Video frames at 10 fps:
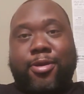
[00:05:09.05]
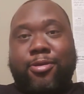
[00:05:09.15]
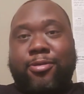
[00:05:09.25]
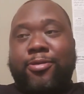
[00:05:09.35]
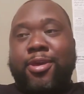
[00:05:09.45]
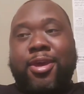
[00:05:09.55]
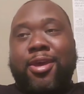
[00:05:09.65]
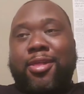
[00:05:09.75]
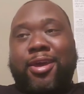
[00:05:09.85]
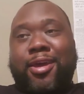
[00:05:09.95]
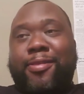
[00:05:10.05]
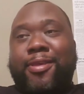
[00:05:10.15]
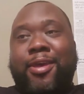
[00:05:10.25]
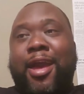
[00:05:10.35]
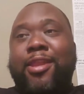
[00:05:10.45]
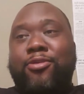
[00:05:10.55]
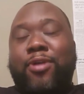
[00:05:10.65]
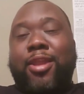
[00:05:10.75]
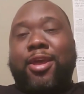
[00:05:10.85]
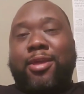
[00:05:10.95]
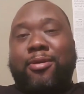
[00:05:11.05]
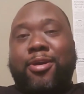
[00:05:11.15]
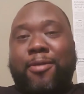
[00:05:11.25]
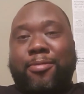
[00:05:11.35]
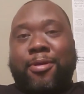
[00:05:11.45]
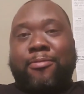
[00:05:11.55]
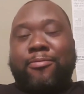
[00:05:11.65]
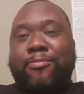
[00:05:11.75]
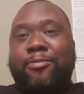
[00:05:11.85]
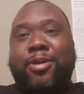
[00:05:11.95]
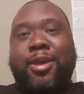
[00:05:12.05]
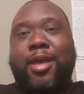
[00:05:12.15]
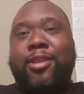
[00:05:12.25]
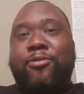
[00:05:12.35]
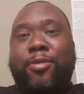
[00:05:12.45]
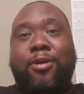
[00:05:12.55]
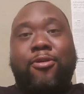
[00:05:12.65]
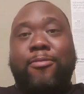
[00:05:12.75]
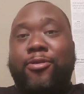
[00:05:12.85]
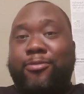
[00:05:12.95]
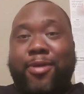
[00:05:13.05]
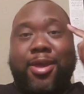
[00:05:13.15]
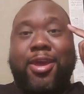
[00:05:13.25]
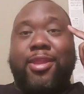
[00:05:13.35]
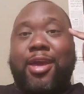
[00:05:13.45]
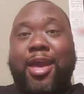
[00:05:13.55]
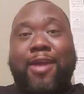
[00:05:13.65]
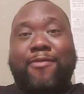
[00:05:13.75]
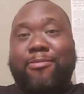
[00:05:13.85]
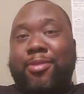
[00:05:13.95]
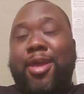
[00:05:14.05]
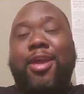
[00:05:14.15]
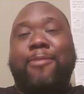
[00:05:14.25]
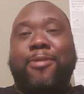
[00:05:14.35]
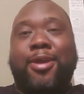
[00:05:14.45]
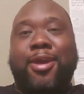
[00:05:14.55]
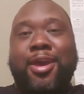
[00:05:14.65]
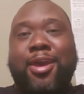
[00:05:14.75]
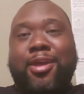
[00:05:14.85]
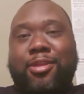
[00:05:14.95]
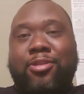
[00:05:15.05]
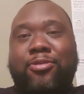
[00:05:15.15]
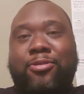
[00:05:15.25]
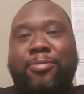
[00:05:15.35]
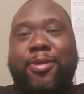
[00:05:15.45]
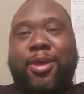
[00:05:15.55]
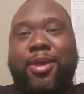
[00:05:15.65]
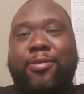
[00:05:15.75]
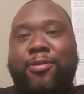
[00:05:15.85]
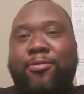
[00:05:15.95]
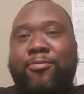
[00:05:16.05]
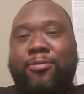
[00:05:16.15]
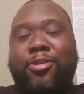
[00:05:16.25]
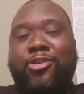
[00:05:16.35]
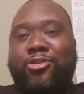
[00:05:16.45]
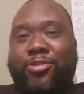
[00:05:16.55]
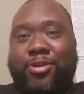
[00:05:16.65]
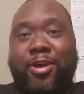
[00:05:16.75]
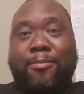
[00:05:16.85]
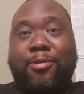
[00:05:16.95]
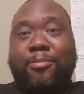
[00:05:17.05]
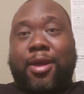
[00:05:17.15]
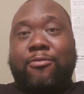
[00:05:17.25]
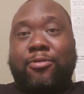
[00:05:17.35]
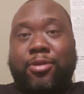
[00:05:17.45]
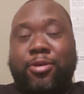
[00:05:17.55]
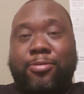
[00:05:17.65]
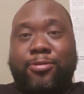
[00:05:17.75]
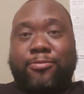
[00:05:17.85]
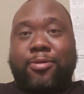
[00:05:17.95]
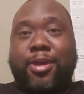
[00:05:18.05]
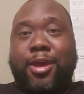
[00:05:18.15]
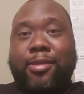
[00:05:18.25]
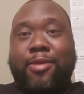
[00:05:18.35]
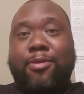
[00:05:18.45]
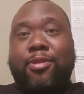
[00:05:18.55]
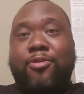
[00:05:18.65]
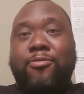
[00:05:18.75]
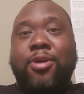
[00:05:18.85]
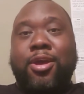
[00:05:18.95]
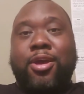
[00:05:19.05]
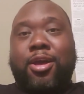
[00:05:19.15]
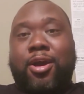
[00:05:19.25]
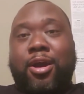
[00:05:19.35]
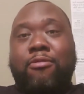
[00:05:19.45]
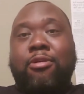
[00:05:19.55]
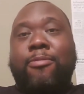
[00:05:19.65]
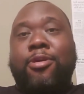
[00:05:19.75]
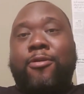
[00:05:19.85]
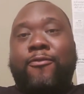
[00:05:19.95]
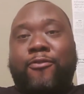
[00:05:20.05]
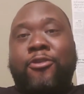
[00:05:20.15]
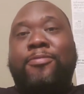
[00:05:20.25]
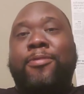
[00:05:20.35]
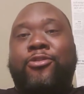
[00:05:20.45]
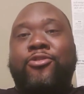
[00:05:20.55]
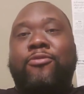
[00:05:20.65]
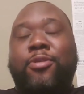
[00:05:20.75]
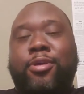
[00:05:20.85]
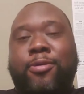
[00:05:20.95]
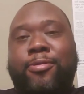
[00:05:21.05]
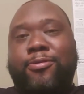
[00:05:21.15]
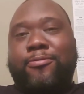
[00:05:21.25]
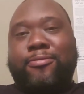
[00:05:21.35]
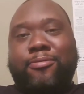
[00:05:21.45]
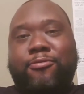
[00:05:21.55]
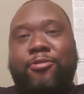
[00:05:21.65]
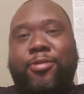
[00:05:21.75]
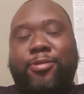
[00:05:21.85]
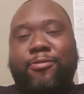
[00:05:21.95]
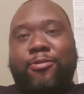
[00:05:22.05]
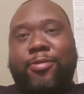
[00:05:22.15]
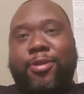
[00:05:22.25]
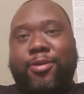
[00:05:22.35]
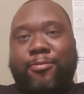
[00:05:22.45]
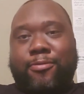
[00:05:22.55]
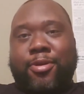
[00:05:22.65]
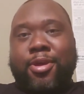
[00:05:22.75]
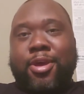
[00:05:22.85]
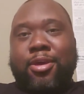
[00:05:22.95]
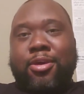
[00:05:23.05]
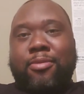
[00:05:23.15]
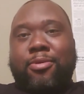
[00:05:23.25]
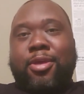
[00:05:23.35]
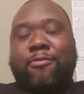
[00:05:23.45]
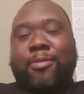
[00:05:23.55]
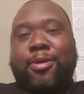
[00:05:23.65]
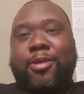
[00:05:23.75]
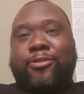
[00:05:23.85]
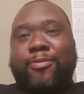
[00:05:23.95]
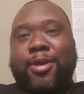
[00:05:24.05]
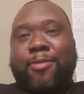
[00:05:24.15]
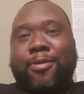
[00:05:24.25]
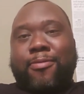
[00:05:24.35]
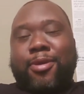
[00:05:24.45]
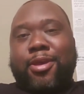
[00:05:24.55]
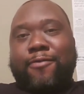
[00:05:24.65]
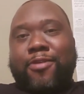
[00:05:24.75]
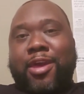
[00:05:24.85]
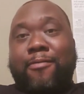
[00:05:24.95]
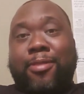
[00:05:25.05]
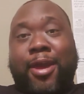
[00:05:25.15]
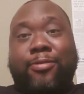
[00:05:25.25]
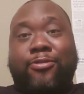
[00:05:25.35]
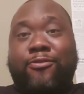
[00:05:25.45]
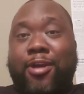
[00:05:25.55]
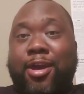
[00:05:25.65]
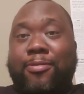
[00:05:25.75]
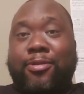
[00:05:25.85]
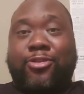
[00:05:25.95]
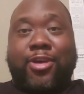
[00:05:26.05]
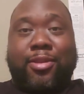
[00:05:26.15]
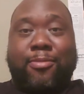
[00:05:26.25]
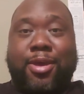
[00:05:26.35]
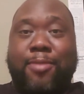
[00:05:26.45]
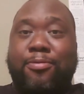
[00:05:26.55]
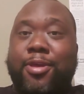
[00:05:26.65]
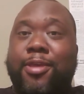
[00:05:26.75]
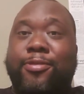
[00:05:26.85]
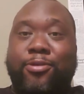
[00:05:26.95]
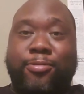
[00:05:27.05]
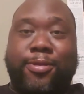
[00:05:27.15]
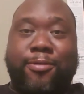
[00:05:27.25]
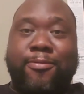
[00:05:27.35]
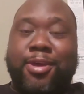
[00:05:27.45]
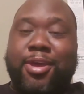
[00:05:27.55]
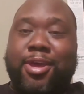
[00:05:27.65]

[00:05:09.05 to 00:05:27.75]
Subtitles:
Because, like I said, I know I named a couple of them, but God, I know there's a whole bunch in my head that I haven't even named yet. You know what I'm saying? So, well, there's just a couple of them that I want to go to. But, guys, let me know where be your first place you want to go to once this quarantine over with. Anyway, man, it's your man, Big Ben. If you haven't liked, subscribed to the channel, man, please do so.